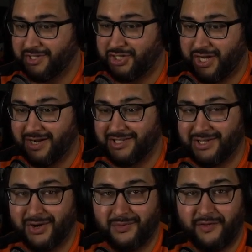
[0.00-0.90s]
a shared
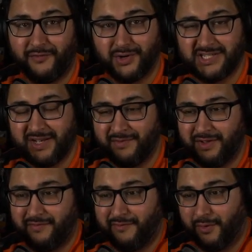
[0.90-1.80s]
zone with
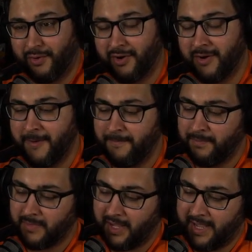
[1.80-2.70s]
474
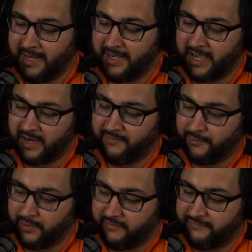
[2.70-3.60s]
and
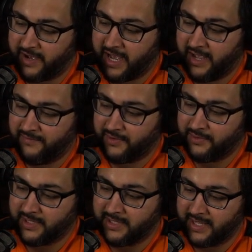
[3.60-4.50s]
945. You
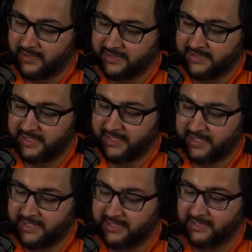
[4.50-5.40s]
can now see
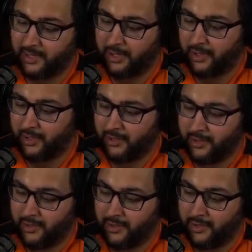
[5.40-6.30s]
it is
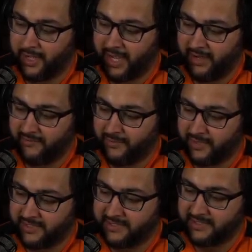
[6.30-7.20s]
all
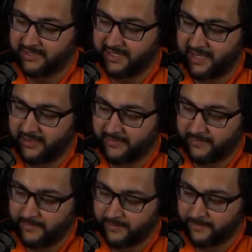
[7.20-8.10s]
846 now.
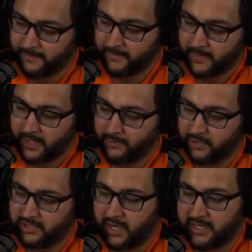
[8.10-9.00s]
And we'll
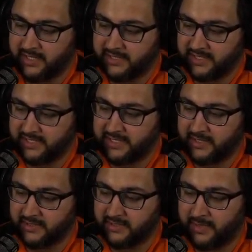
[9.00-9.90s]
talk in
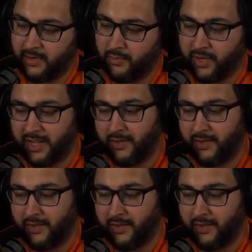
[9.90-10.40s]
details about what